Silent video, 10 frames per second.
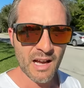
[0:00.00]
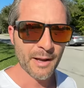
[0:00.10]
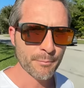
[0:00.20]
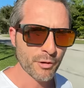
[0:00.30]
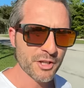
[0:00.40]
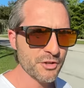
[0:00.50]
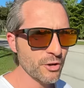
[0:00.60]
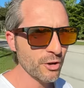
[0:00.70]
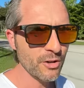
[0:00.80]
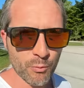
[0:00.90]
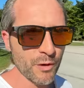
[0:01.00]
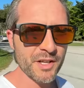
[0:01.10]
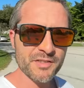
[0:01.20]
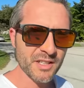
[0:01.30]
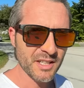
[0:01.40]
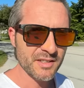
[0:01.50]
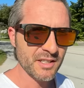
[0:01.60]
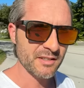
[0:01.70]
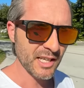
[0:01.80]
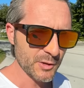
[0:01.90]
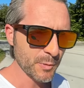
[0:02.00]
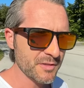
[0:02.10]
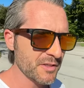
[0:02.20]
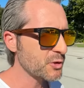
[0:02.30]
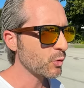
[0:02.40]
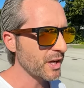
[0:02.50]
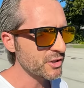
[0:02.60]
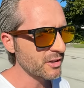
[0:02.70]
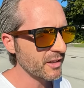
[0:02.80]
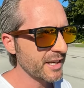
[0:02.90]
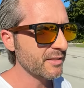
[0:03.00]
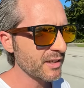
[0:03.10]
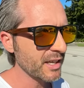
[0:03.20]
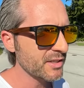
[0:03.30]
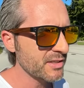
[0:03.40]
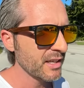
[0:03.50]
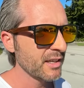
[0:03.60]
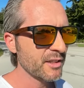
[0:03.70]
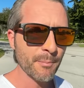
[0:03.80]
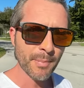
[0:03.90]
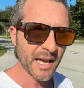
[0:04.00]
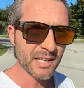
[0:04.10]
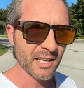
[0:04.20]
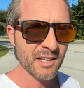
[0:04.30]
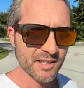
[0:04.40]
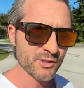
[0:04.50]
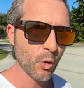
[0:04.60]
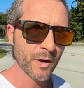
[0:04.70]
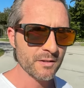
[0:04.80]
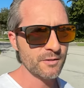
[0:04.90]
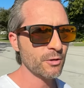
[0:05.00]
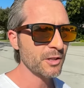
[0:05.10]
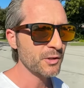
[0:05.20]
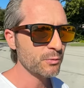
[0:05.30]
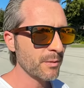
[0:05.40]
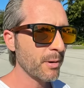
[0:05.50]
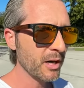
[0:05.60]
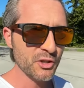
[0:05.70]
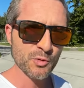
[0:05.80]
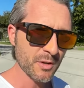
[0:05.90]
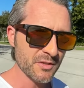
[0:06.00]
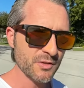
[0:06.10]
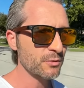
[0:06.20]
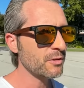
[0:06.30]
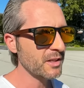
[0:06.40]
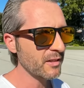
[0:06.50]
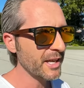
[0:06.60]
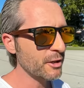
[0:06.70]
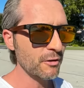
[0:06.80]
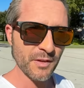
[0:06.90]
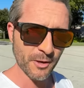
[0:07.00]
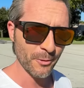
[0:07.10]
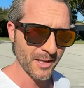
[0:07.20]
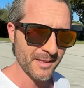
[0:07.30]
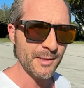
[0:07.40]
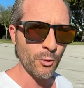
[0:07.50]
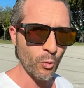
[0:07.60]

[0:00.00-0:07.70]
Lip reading: I'm pretty sure when a city's in a desperate situation like this, the begging is going to turn into a punishment sooner than later if they don't get their